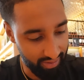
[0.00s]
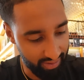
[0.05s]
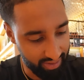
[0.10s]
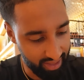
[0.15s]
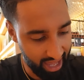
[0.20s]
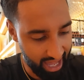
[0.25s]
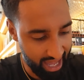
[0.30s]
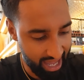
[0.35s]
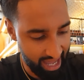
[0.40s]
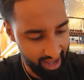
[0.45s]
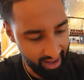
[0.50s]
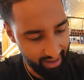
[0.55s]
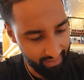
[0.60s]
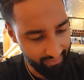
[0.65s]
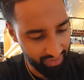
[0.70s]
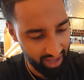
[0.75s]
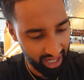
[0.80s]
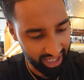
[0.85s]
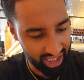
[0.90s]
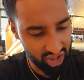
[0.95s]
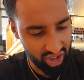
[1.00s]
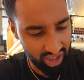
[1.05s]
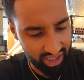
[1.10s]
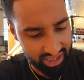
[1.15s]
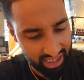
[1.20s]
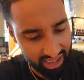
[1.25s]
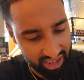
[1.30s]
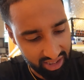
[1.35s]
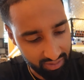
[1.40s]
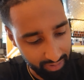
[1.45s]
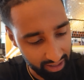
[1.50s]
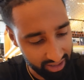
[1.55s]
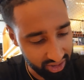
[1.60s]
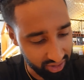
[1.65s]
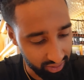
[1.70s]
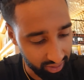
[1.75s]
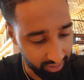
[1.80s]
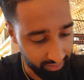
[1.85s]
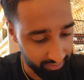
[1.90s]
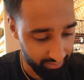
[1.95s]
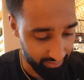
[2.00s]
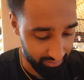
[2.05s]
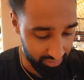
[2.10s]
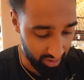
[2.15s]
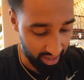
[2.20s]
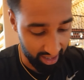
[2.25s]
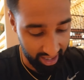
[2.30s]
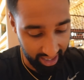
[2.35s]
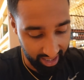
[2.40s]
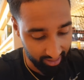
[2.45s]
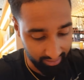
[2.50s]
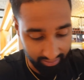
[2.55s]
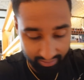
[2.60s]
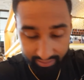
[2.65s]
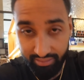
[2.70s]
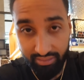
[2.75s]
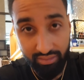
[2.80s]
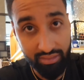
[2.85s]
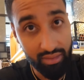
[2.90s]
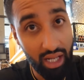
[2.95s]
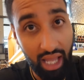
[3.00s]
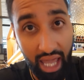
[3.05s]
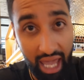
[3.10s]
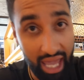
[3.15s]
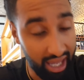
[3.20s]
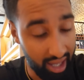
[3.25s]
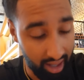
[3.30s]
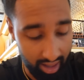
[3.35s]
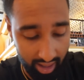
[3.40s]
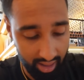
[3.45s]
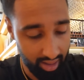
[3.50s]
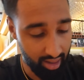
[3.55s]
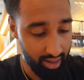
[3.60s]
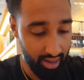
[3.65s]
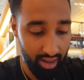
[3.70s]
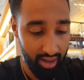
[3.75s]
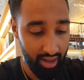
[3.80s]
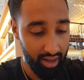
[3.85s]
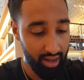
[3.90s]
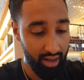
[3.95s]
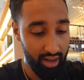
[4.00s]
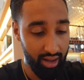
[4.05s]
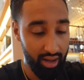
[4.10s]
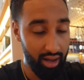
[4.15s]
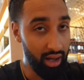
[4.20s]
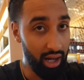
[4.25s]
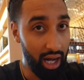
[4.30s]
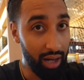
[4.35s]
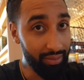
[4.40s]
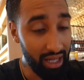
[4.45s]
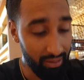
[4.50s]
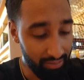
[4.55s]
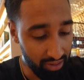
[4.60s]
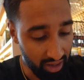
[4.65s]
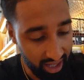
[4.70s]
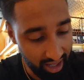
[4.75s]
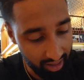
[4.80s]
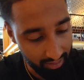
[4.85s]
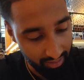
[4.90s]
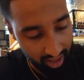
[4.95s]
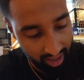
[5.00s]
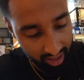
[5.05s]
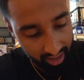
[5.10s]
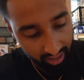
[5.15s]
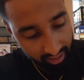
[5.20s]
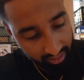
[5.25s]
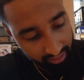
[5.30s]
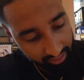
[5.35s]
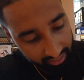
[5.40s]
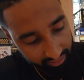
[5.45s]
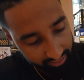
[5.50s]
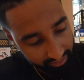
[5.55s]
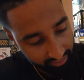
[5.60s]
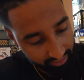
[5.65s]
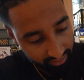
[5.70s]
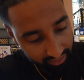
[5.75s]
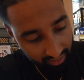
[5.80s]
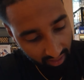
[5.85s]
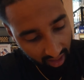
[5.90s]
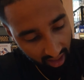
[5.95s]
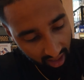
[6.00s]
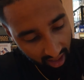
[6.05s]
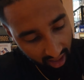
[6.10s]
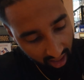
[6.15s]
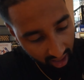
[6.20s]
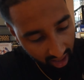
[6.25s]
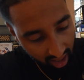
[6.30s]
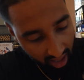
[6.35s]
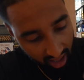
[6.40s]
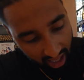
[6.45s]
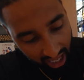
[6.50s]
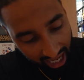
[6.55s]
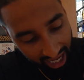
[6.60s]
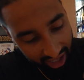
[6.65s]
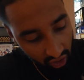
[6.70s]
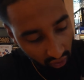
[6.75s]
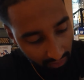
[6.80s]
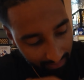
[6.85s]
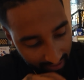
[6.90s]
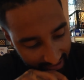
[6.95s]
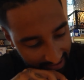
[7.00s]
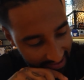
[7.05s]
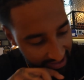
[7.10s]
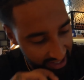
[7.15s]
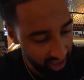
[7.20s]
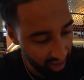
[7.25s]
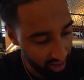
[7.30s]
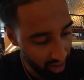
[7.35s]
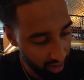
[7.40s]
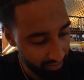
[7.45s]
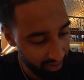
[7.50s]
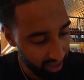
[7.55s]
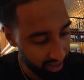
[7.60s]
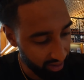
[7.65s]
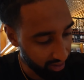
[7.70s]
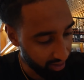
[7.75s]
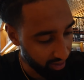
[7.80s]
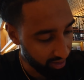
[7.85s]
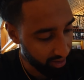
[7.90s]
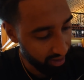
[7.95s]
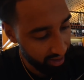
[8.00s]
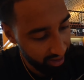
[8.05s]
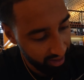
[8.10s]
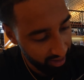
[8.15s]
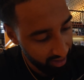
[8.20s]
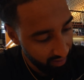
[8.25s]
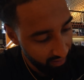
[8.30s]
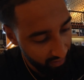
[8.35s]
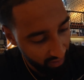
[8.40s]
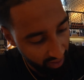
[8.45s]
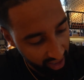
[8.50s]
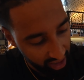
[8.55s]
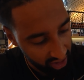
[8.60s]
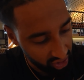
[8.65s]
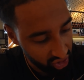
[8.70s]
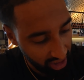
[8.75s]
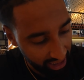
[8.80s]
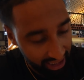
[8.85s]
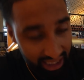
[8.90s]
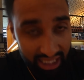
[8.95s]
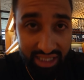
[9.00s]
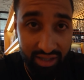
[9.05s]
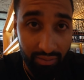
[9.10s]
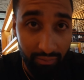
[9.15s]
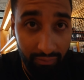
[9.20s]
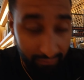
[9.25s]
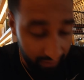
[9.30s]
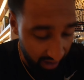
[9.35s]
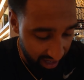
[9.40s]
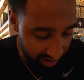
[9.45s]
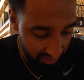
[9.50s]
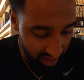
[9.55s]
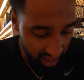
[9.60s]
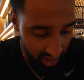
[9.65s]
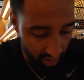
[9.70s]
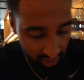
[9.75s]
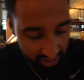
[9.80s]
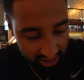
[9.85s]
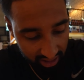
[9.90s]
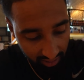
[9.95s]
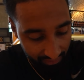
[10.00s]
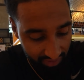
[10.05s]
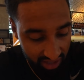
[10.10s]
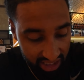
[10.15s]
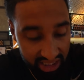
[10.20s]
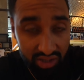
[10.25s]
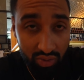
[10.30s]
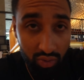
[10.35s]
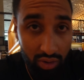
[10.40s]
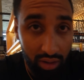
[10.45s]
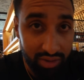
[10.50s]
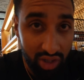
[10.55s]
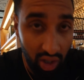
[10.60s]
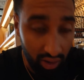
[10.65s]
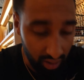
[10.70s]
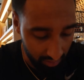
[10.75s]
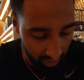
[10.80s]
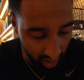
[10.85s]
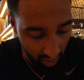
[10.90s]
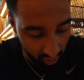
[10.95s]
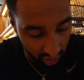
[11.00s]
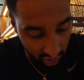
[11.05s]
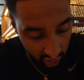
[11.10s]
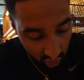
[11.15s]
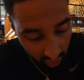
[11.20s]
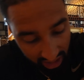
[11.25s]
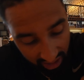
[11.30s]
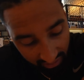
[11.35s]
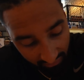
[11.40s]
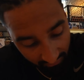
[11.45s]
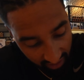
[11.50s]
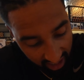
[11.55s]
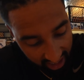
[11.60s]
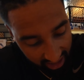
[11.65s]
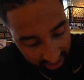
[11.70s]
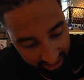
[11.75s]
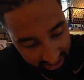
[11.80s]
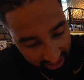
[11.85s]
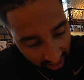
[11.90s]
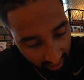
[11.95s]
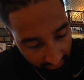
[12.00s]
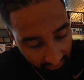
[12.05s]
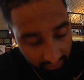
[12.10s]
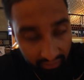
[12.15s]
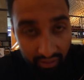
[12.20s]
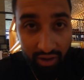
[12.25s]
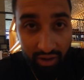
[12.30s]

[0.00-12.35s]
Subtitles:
that, I guess you could say special, but hey, I'm not playing, man. I knew better than to come here and try to get some fake meat or something. This is what I'm talking about. When you eat vegan stuff,